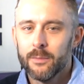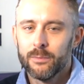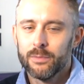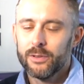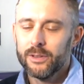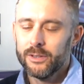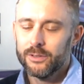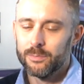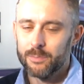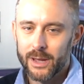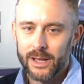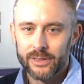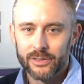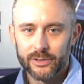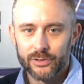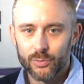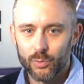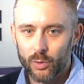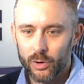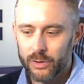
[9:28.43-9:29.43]
Please make
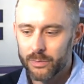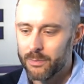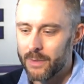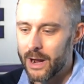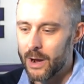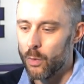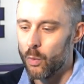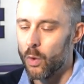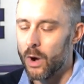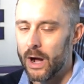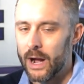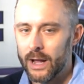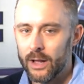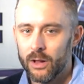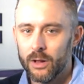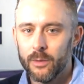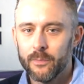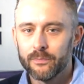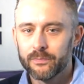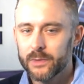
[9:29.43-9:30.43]
this worth my
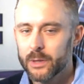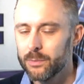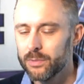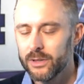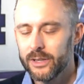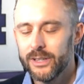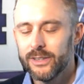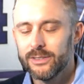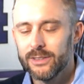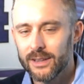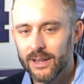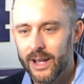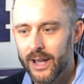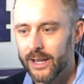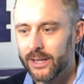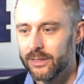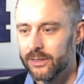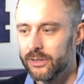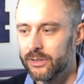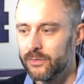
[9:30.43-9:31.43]
while. Please
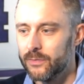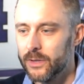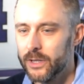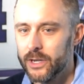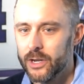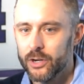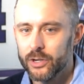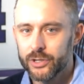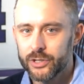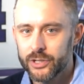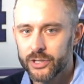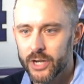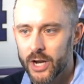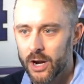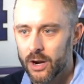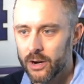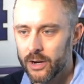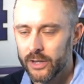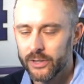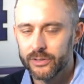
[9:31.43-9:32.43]
like this video,
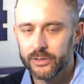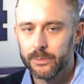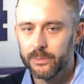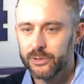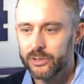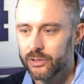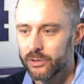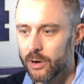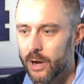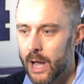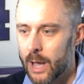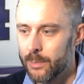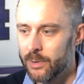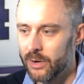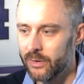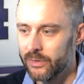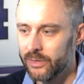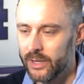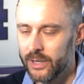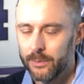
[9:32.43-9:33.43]
share it, subscribe and
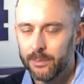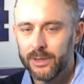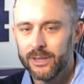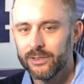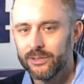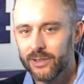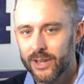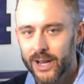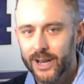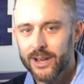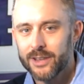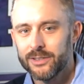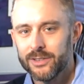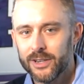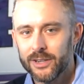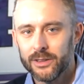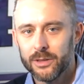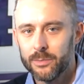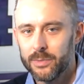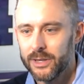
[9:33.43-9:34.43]
everything, because like I
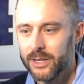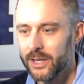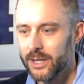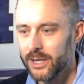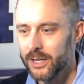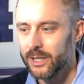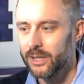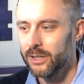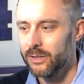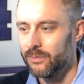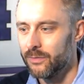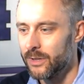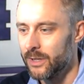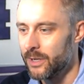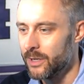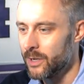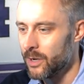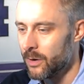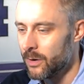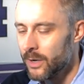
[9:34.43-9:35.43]
said at the beginning of the
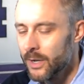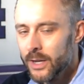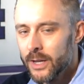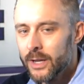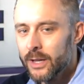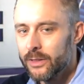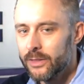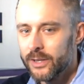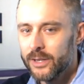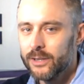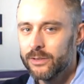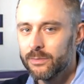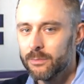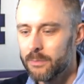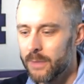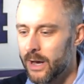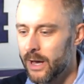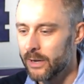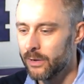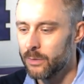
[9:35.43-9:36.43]
video, these
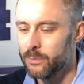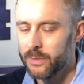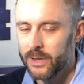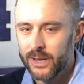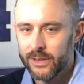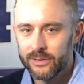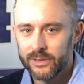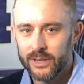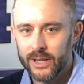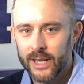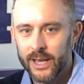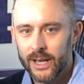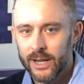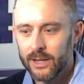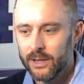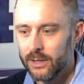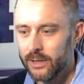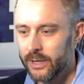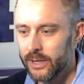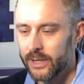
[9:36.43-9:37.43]
model-based and
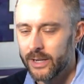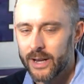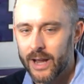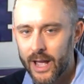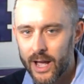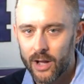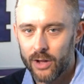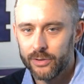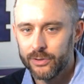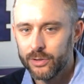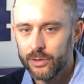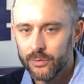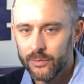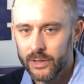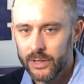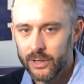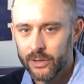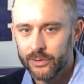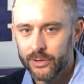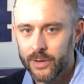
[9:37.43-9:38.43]
analytic and how-to
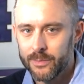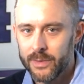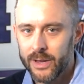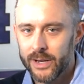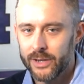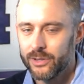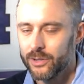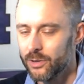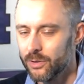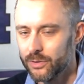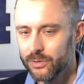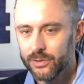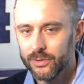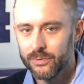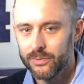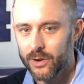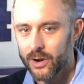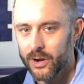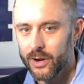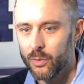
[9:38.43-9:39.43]
videos I make don't do
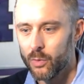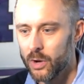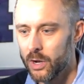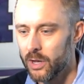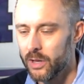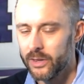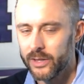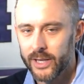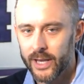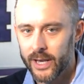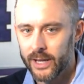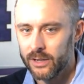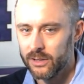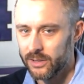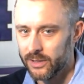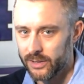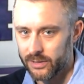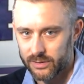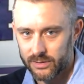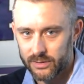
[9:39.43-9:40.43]
very well in the
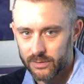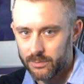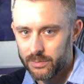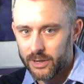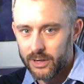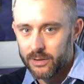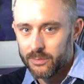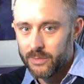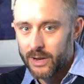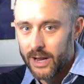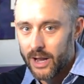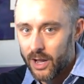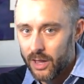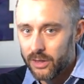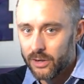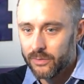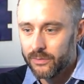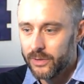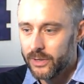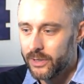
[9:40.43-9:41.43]
analytics compared to my
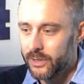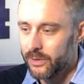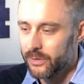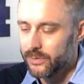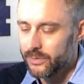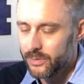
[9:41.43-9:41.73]
other videos.